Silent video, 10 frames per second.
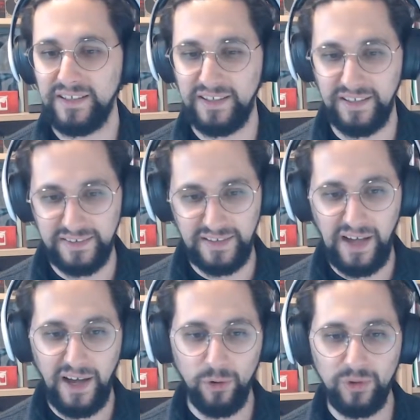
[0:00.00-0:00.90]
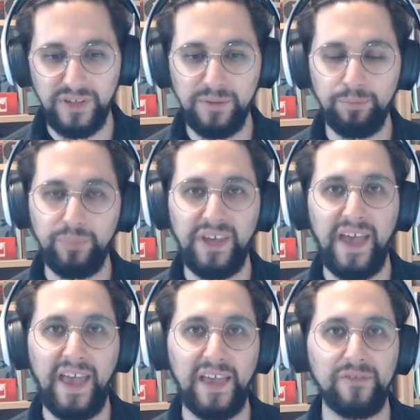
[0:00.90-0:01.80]
and how he
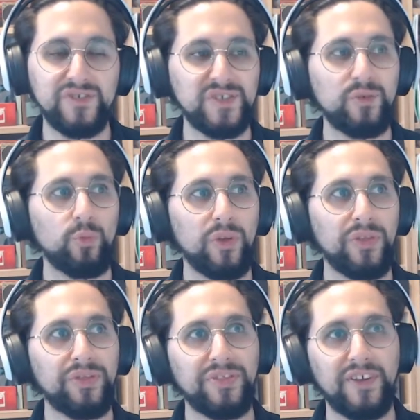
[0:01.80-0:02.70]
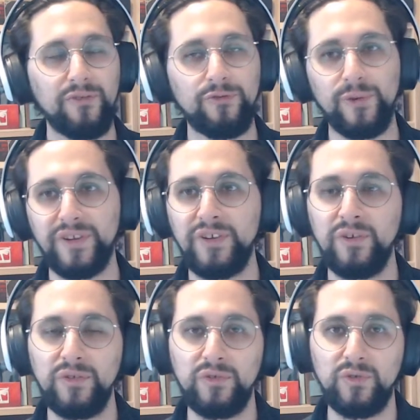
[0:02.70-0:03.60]
behaves with different
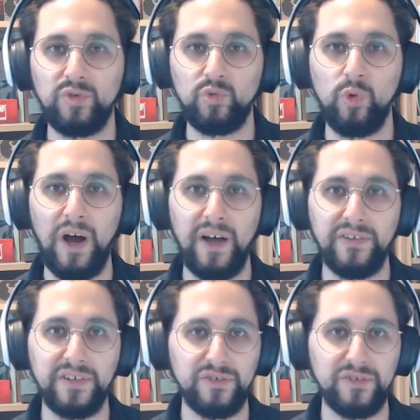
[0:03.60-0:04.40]
Duardin.